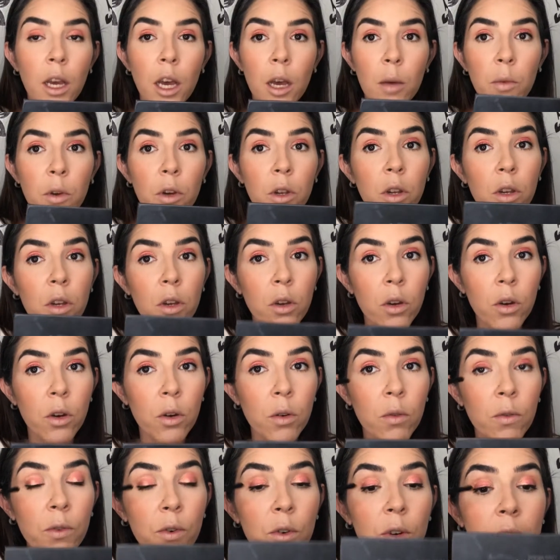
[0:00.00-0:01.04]
I'm gonna
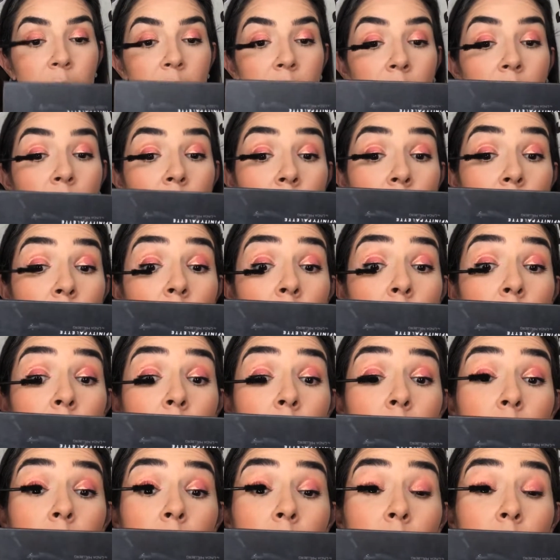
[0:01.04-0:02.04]
go for a second coat.